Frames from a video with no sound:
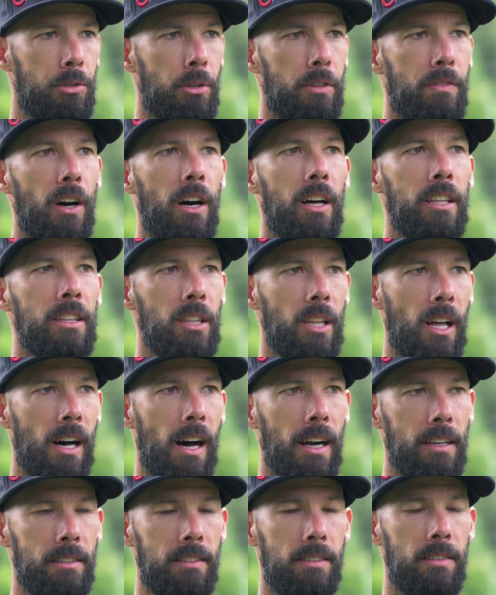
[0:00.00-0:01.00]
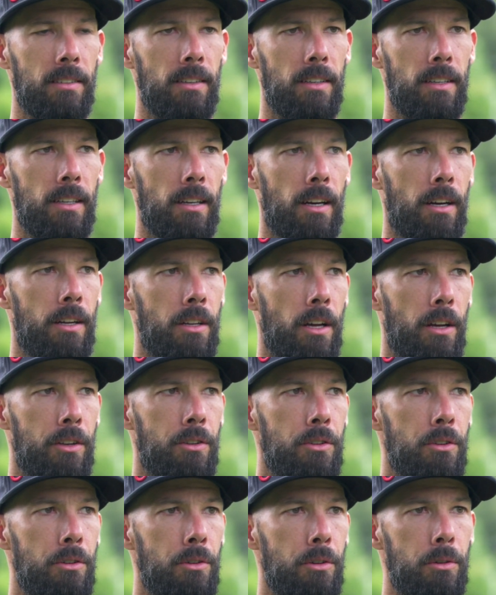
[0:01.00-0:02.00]
sort of unlocked a
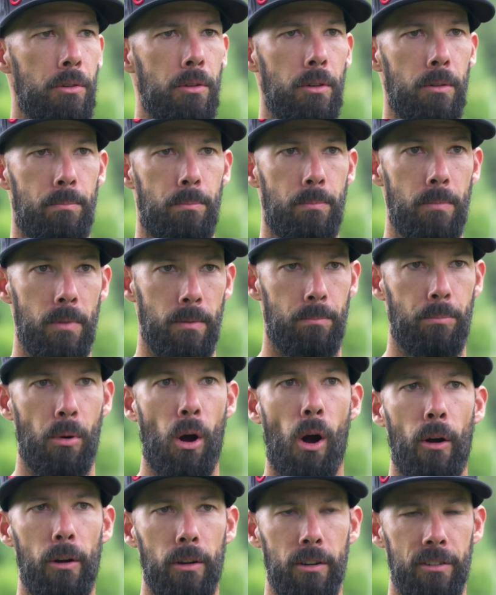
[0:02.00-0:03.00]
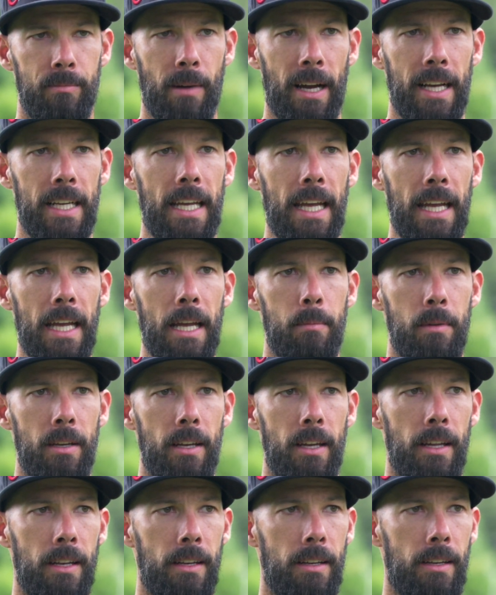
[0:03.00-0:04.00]
new part of my game,
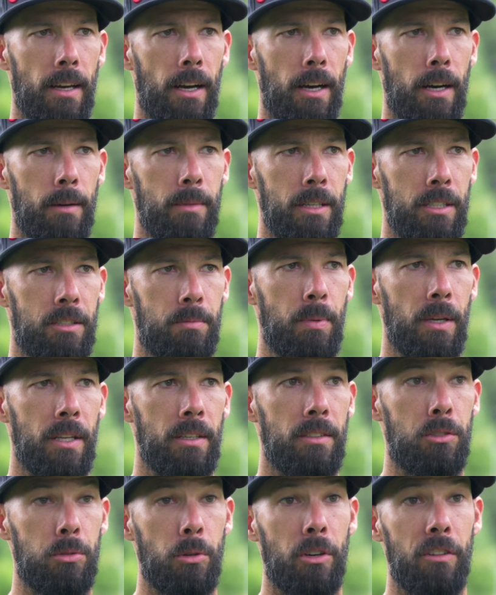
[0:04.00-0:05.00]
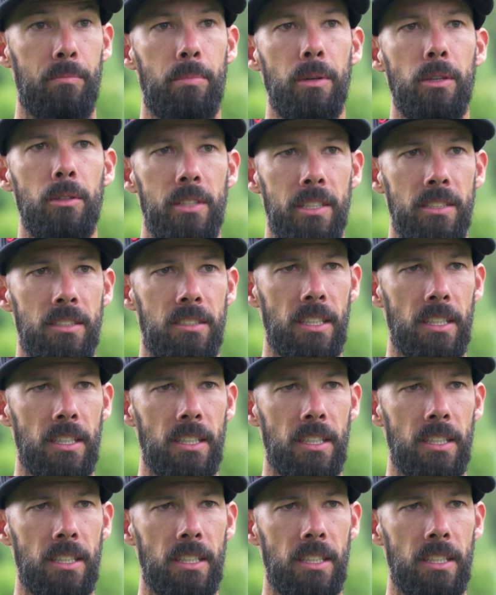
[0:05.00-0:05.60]
and it's been sort of building